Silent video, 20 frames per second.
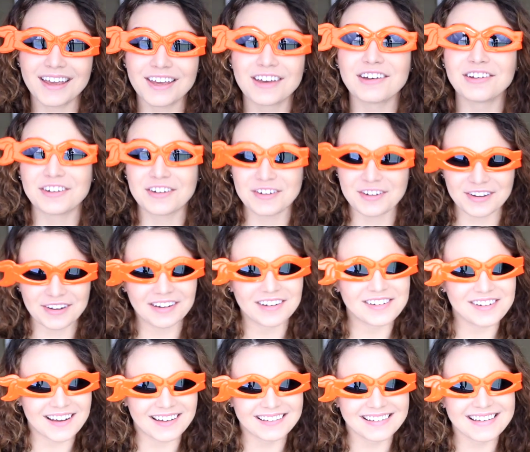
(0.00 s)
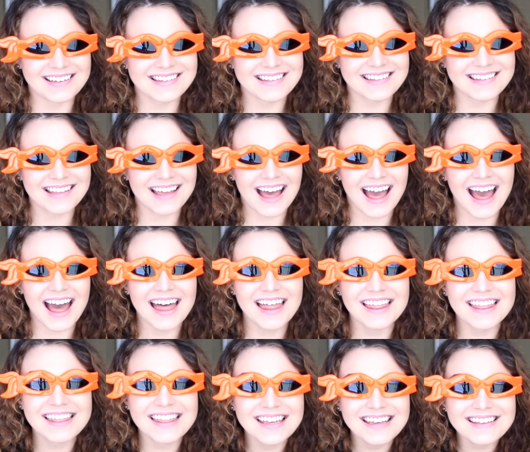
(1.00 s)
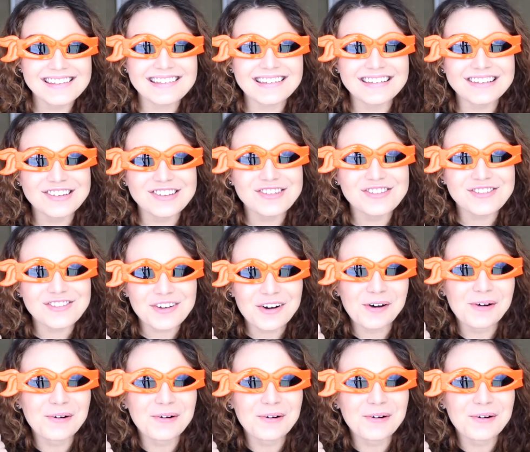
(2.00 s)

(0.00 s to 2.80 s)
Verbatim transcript: You know you're jealous. This is so